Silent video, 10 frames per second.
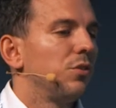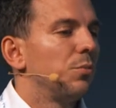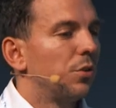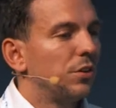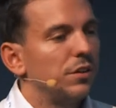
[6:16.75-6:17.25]
You
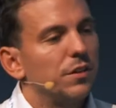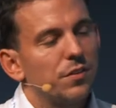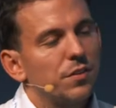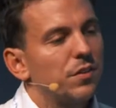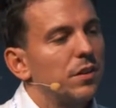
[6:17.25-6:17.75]
put it in the
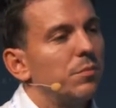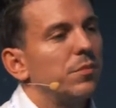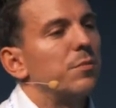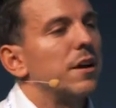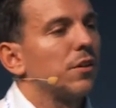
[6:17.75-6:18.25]

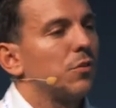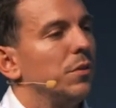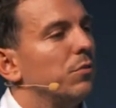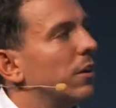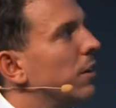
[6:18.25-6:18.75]
system. The marker is
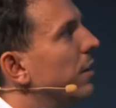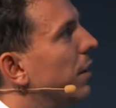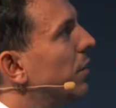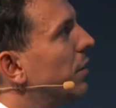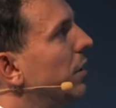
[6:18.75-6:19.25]
being
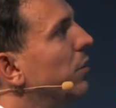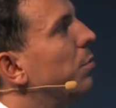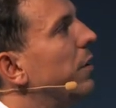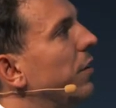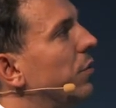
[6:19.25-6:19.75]
recognized, and then you
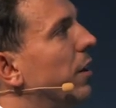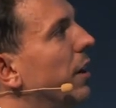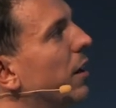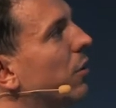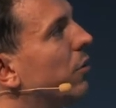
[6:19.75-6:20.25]
place your AR